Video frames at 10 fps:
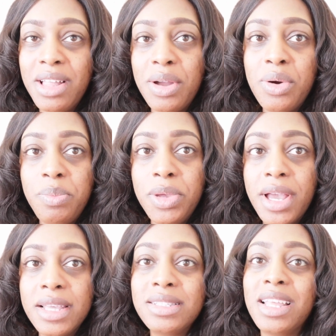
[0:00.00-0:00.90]
I hope you
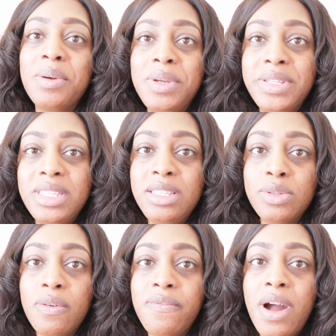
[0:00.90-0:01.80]
guys like what you see
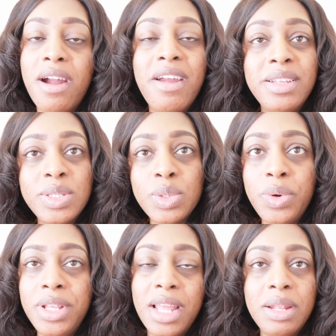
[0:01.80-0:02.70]
so far, and
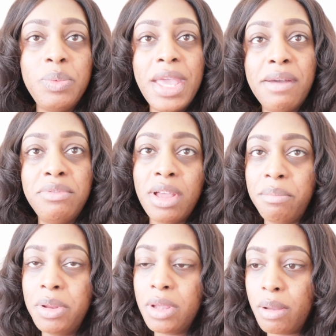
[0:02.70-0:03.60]
sorry that we have
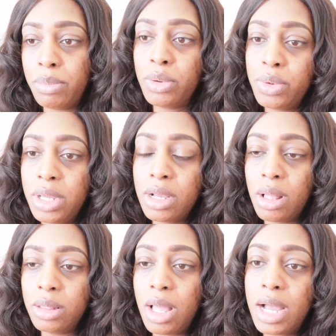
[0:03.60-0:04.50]
not been uploading
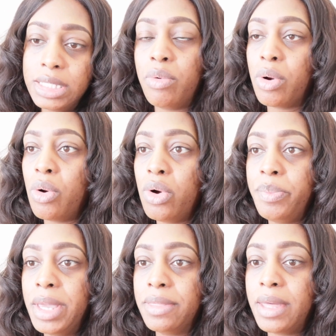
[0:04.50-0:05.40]
a lot. We're
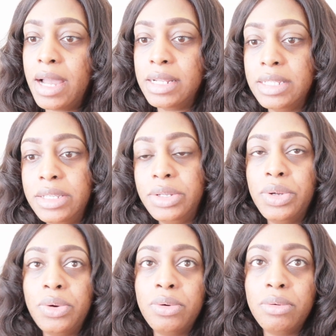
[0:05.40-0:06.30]
hoping that, you
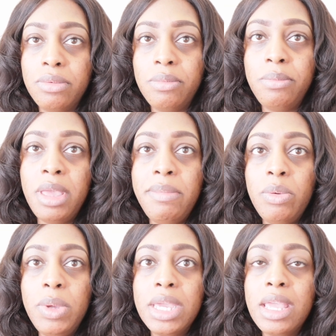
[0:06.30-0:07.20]
know, maybe
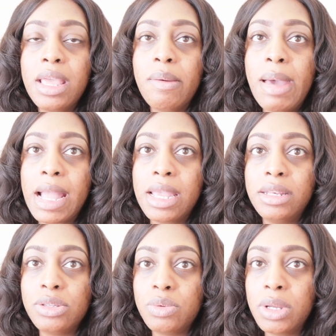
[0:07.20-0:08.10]
we can get back in
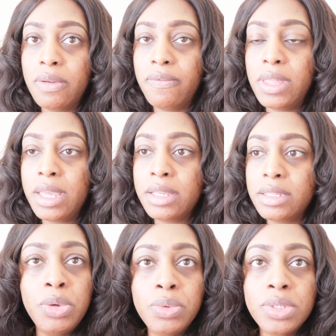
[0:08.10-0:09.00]
the swing of
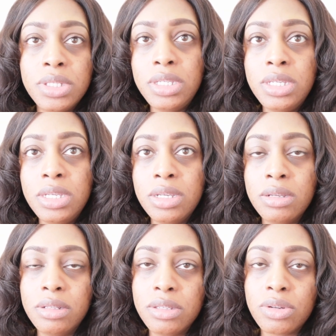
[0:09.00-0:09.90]
things. We will
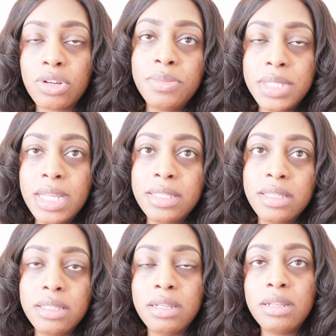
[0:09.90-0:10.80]
see the
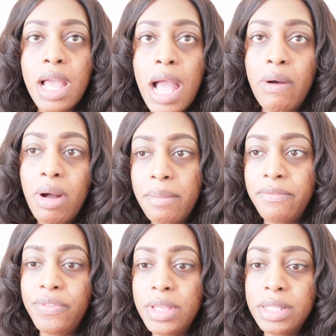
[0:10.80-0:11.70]
circumstances and how I'm
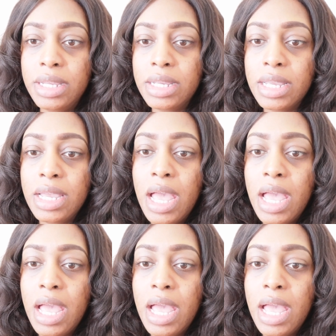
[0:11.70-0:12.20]
feeling.